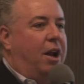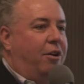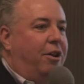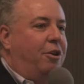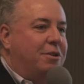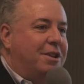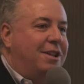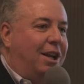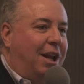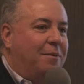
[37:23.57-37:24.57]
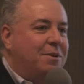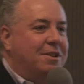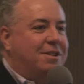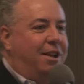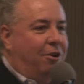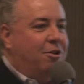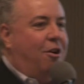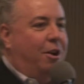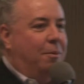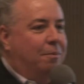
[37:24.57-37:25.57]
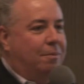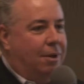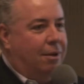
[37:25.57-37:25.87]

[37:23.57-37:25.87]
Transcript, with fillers: look at their existing levels and see they're calling them